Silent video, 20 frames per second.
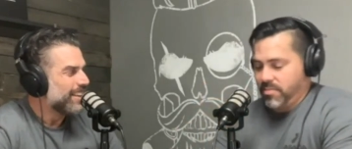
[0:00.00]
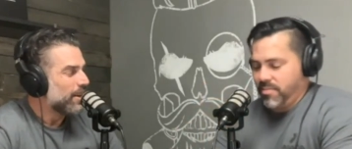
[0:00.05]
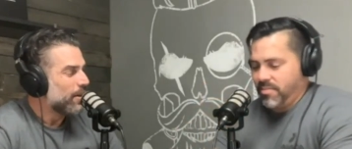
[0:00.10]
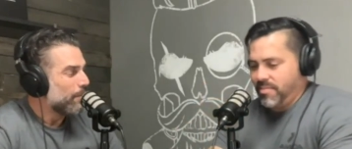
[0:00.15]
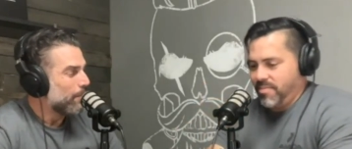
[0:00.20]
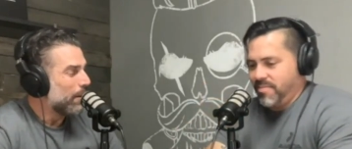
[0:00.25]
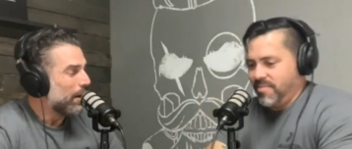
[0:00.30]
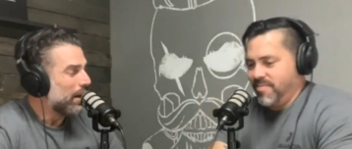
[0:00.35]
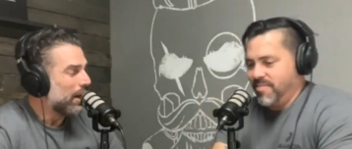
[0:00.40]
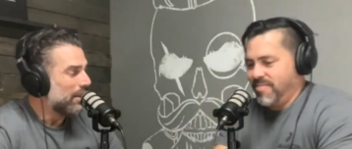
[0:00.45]
Speaker 1: but
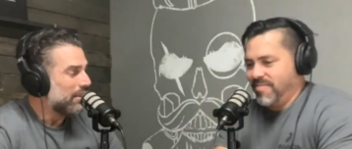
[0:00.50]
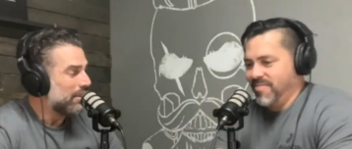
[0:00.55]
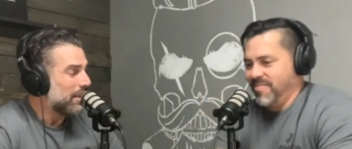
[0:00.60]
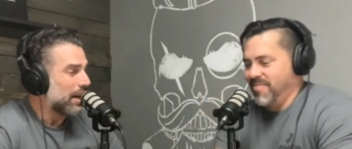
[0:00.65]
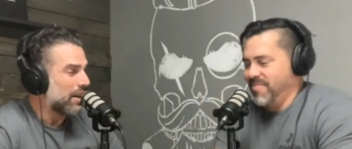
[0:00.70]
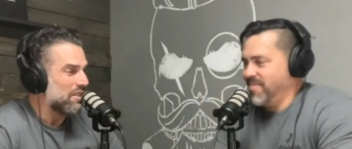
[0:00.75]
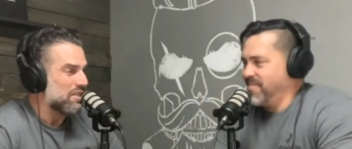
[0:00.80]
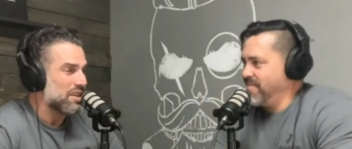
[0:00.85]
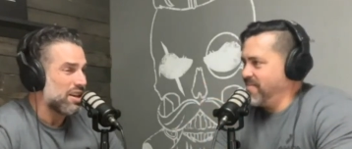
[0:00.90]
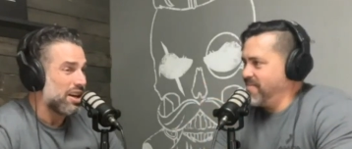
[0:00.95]
that that
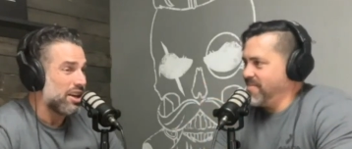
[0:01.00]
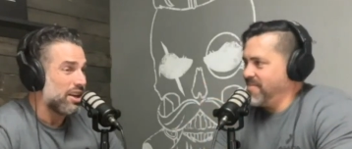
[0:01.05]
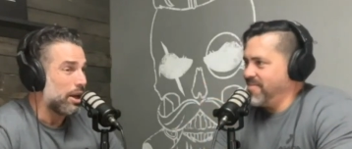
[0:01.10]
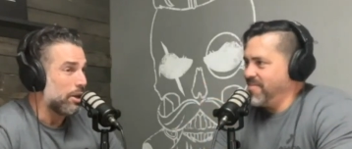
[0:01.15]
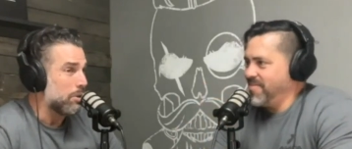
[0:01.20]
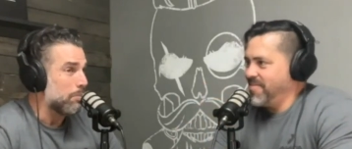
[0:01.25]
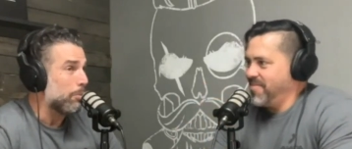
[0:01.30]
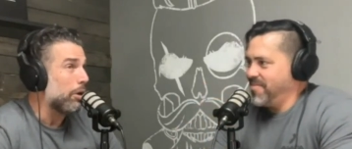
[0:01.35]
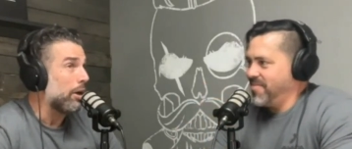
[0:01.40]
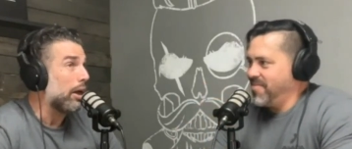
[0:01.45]
uh, that's
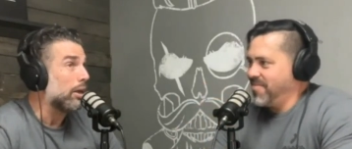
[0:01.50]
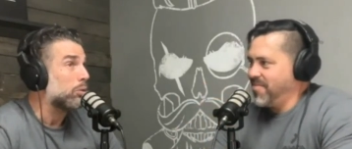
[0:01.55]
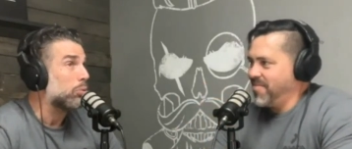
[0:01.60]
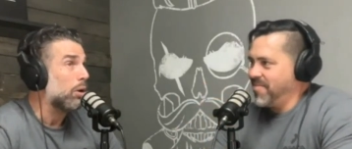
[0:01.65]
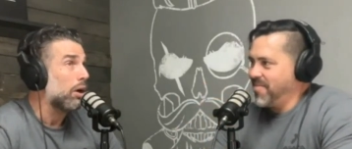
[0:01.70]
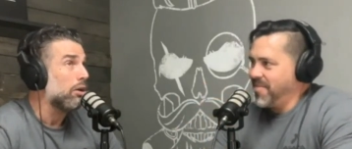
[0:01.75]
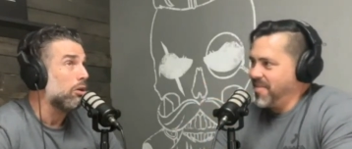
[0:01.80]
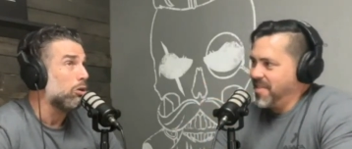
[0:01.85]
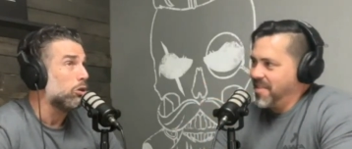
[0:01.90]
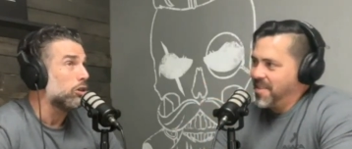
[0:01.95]
important. That's one of
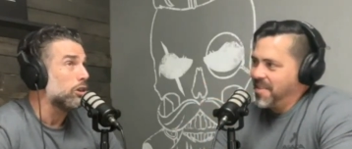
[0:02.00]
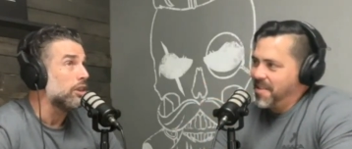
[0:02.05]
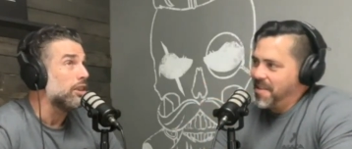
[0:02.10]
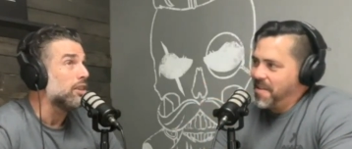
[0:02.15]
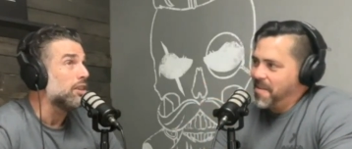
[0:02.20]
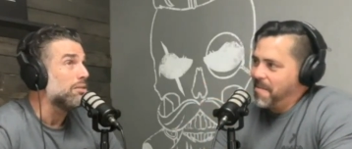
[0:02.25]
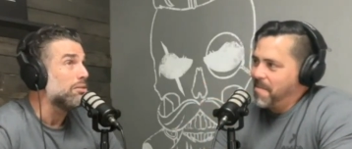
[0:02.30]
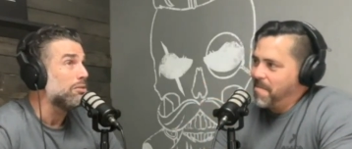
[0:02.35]
those easy